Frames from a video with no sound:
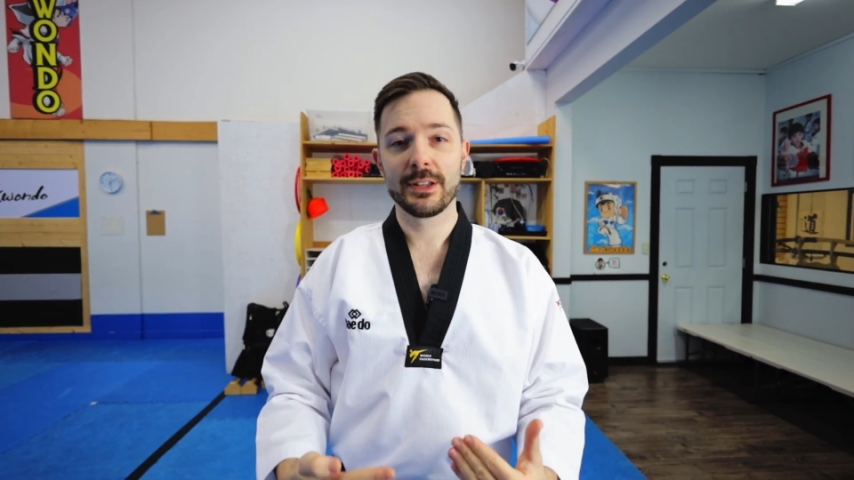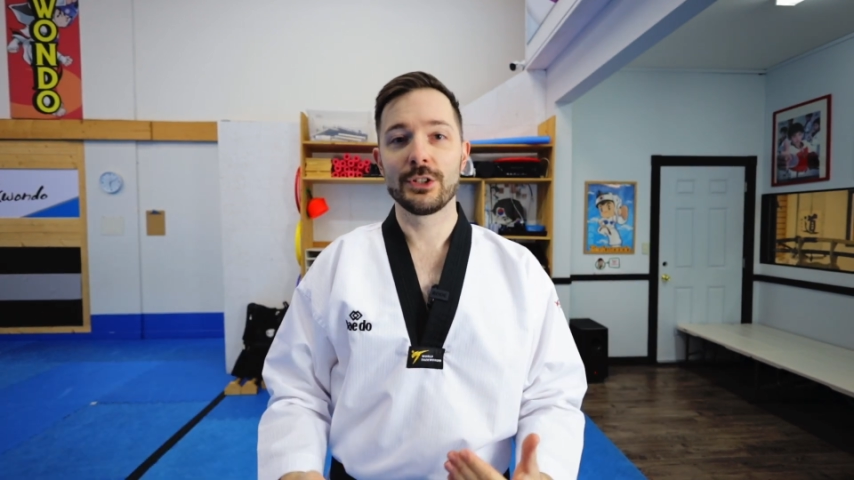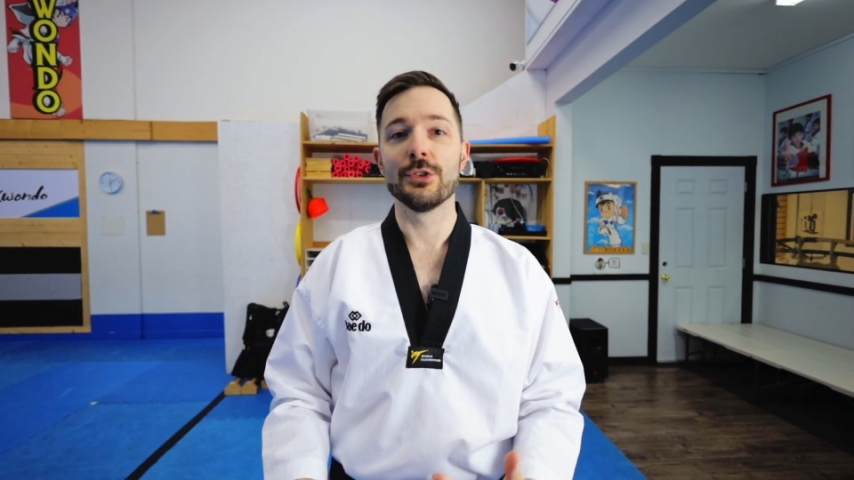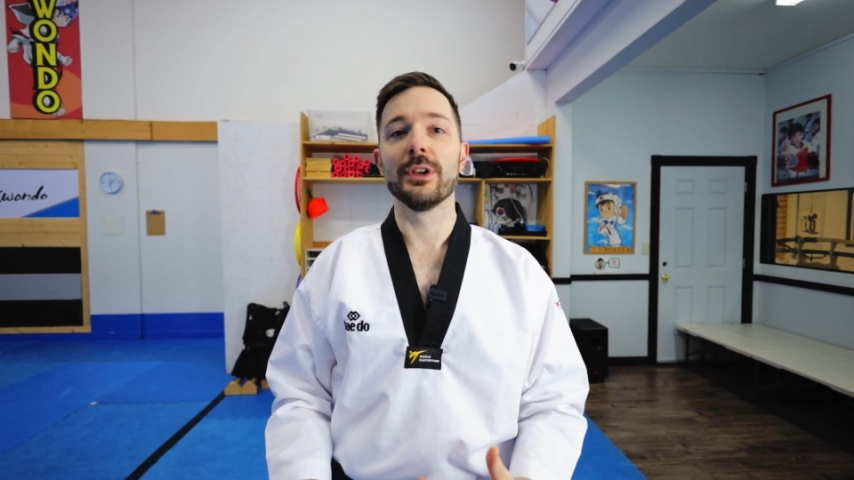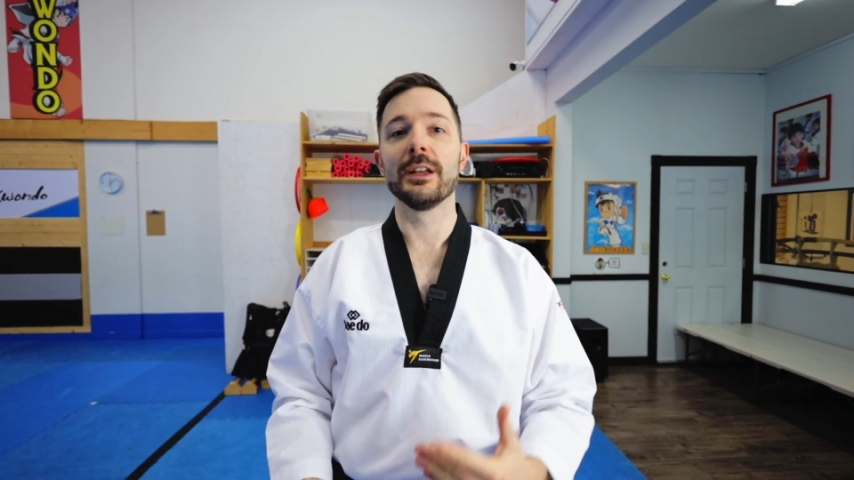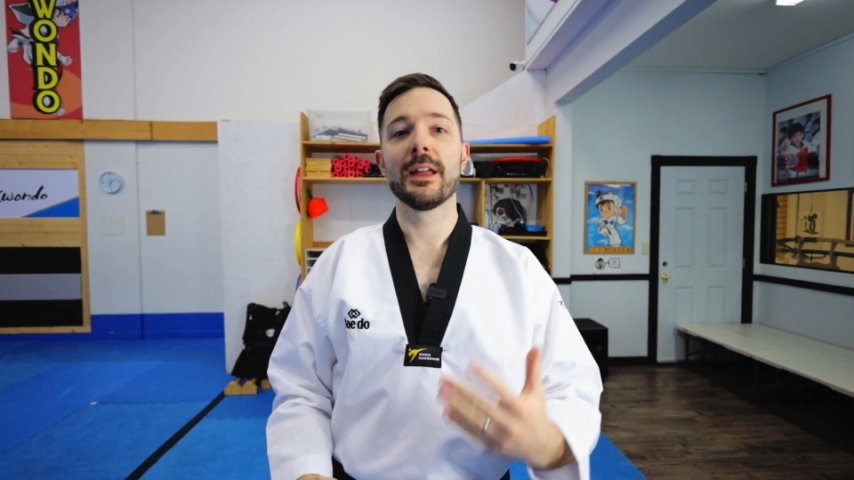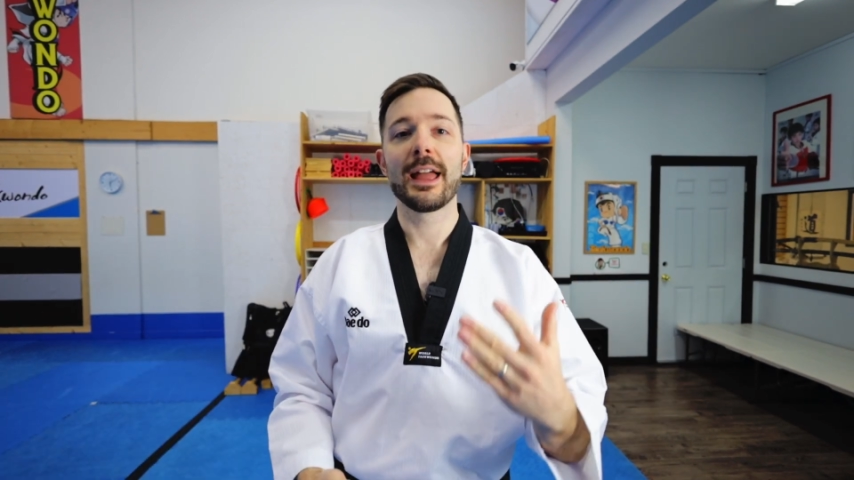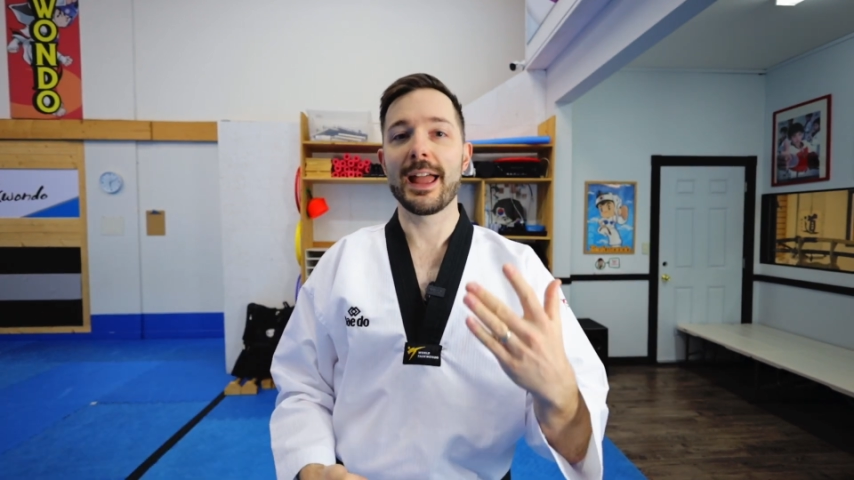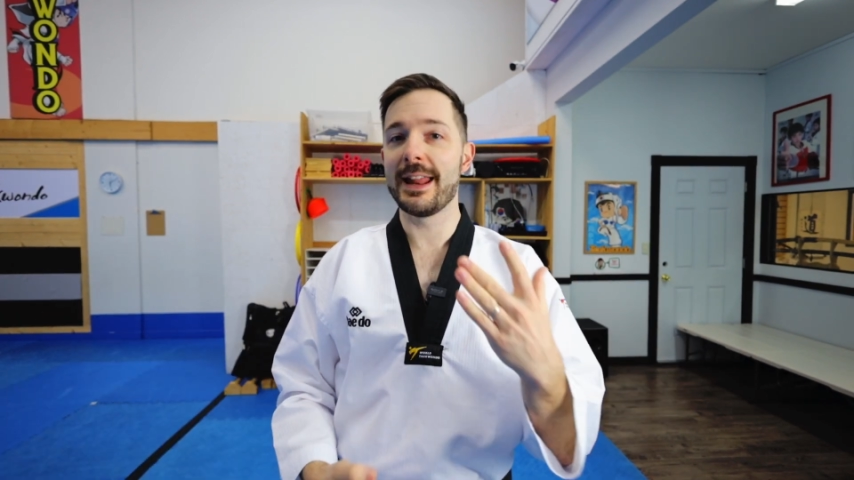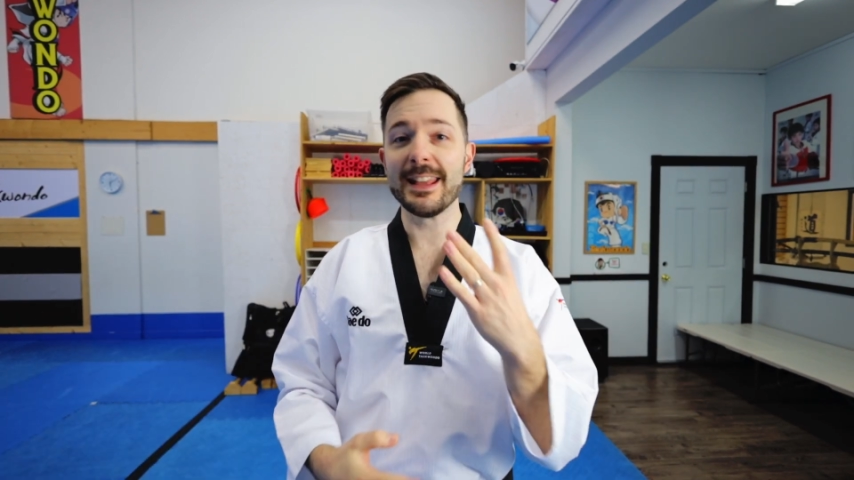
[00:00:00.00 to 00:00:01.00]
Doing
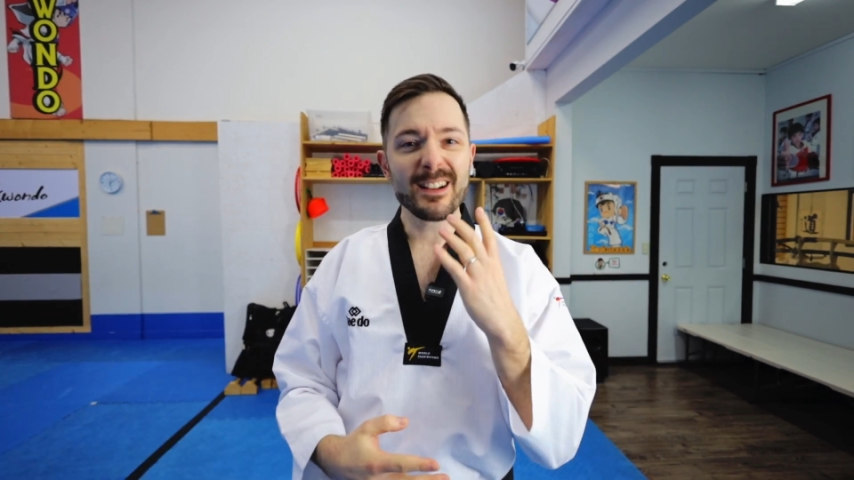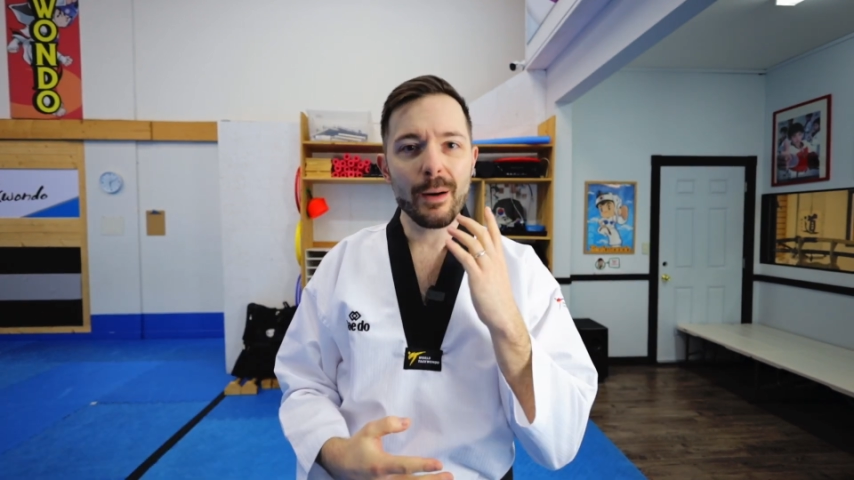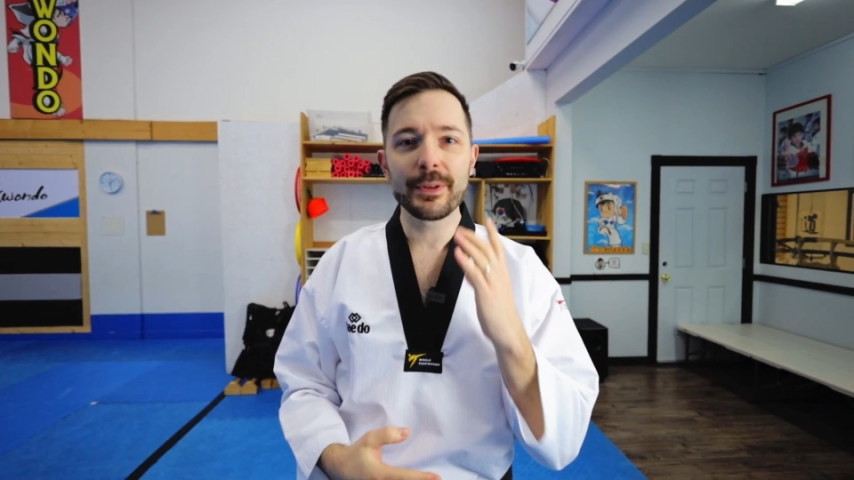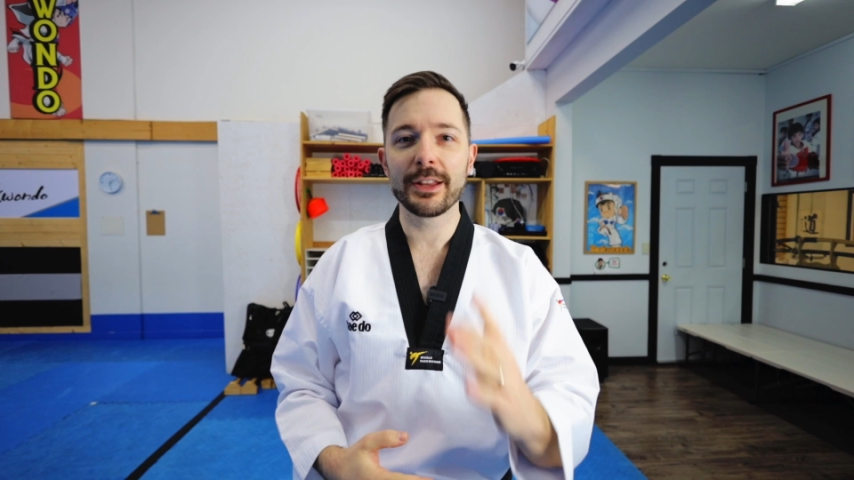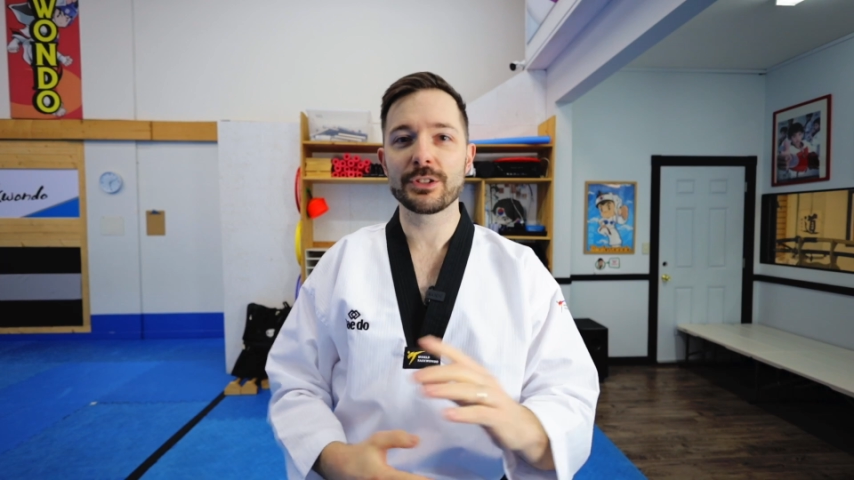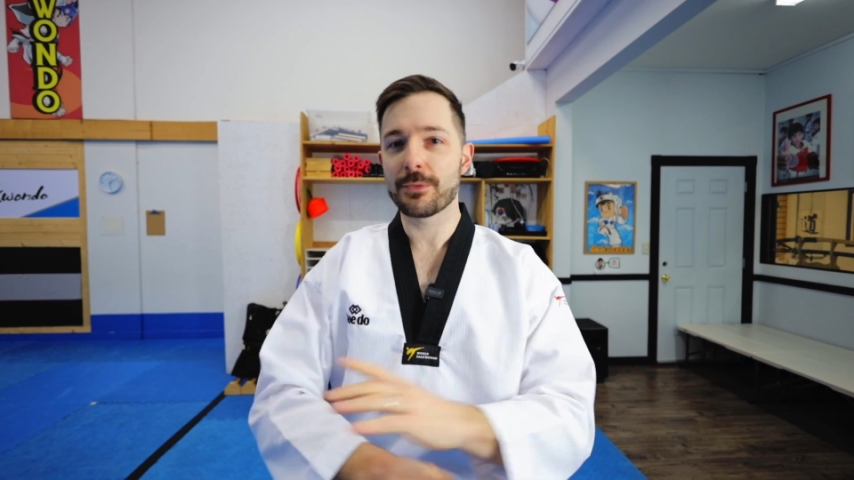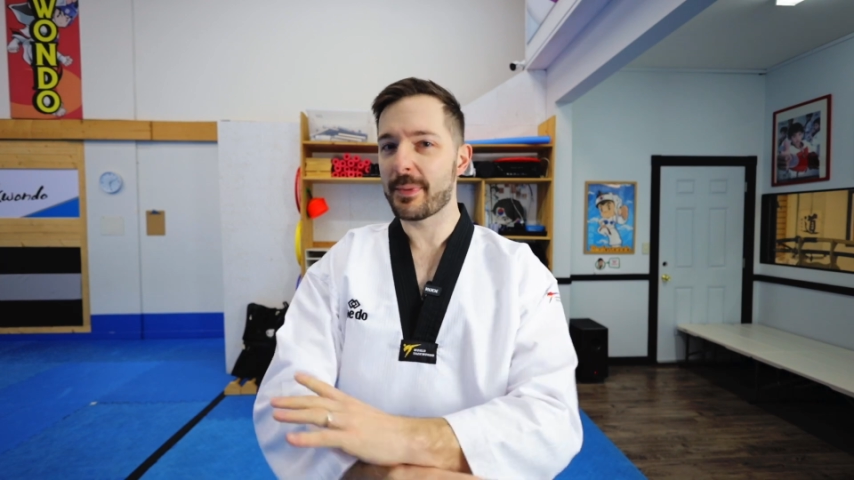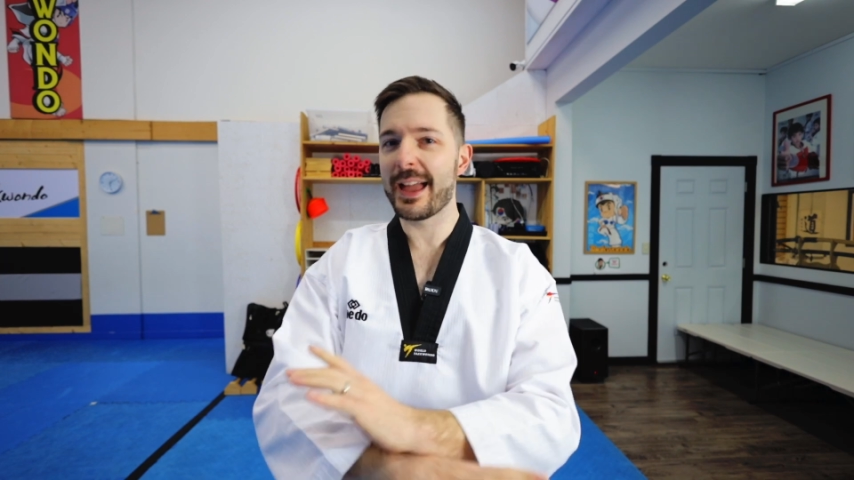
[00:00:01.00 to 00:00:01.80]
any combination from